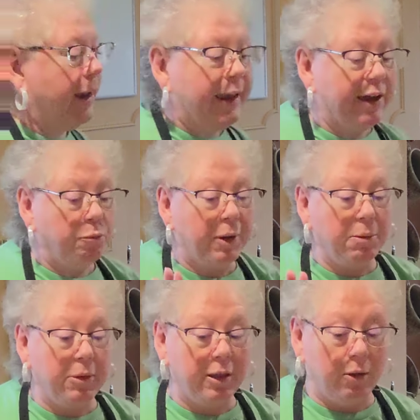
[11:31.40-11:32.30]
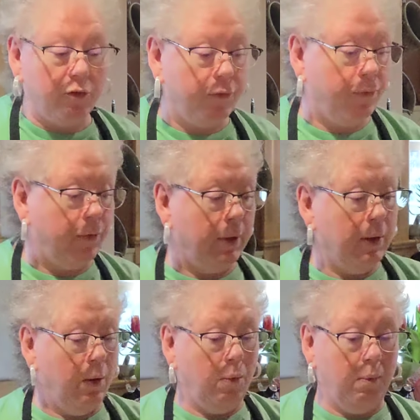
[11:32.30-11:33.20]
have my meatloaf
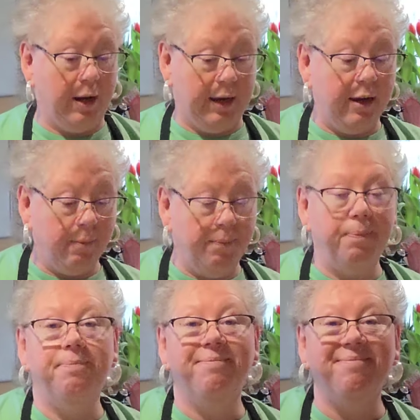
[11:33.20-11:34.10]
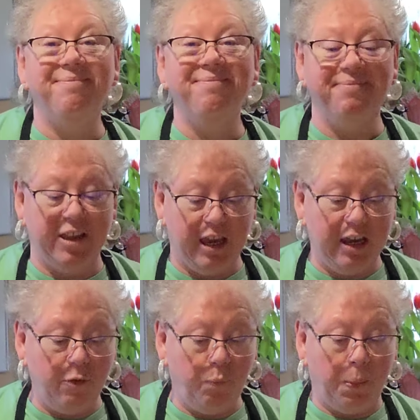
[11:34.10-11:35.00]
ready,
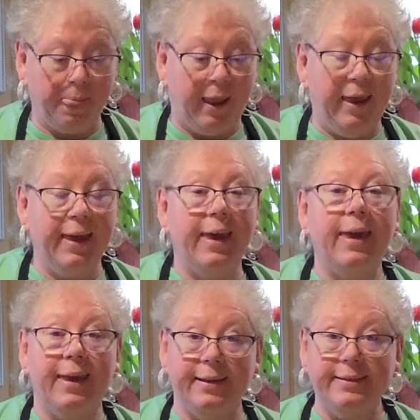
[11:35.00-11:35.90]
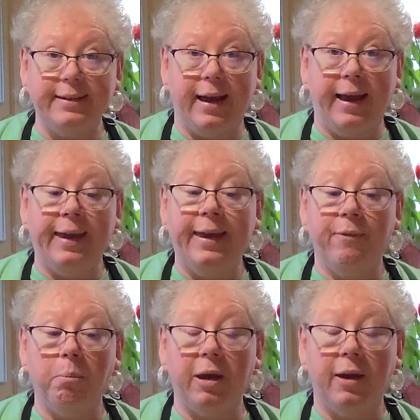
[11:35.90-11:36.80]
okay? And I
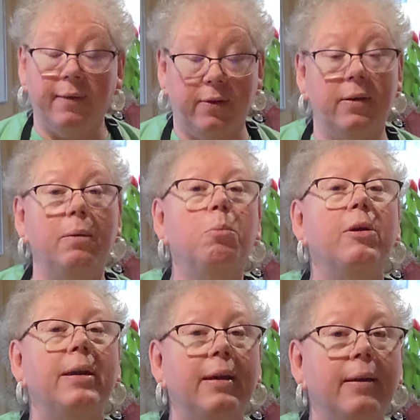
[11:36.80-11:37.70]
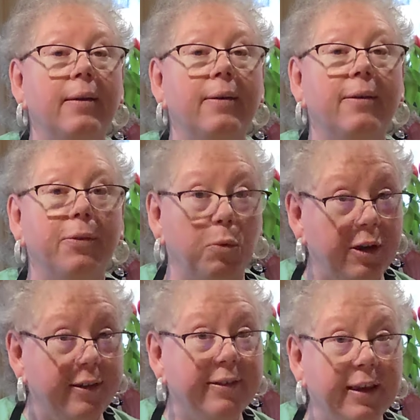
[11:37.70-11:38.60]
have my oven preheated to
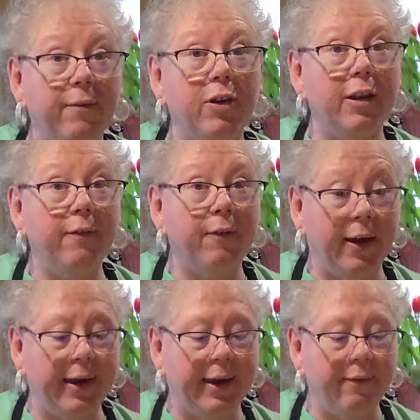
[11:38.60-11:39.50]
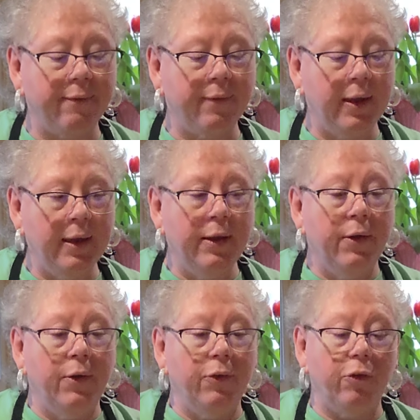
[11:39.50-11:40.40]
375.
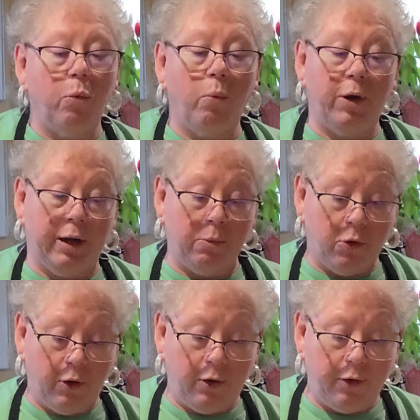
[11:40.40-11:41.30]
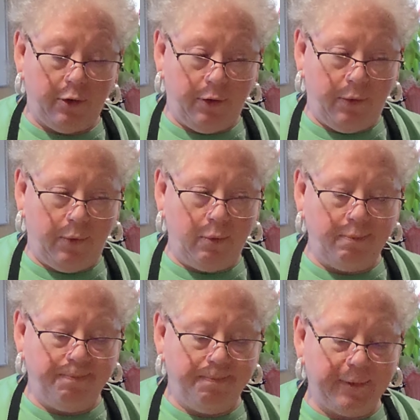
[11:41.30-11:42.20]
So what I'm going to do
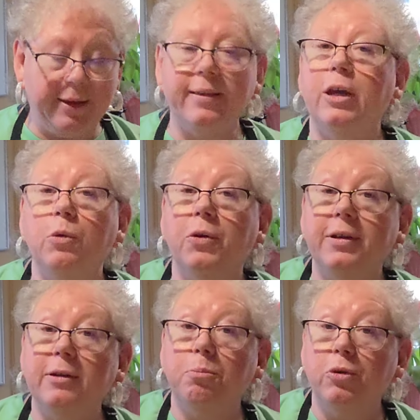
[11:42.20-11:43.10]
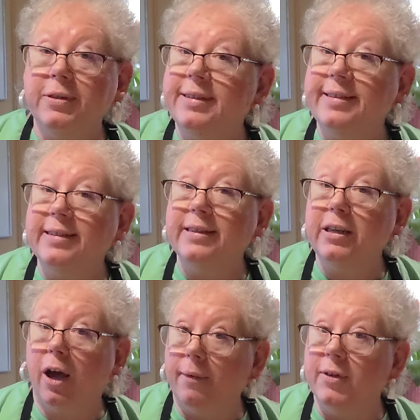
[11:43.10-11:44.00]
is I'm going to put this in
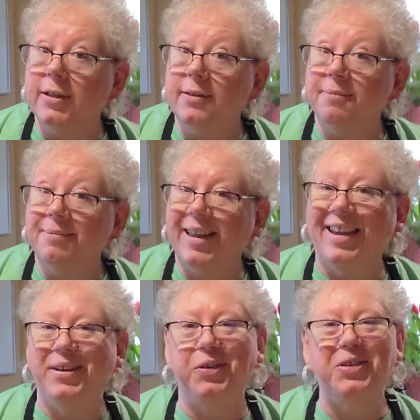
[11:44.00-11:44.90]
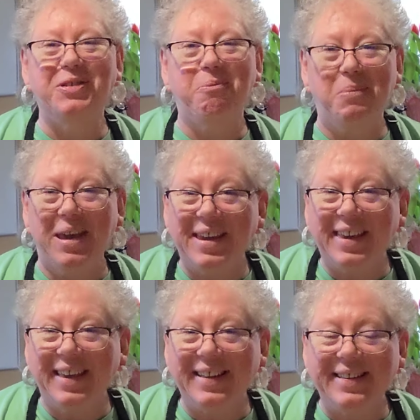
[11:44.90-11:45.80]
the oven. I'm going to
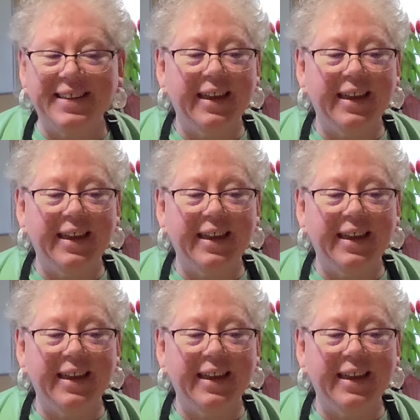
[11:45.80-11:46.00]
bake it.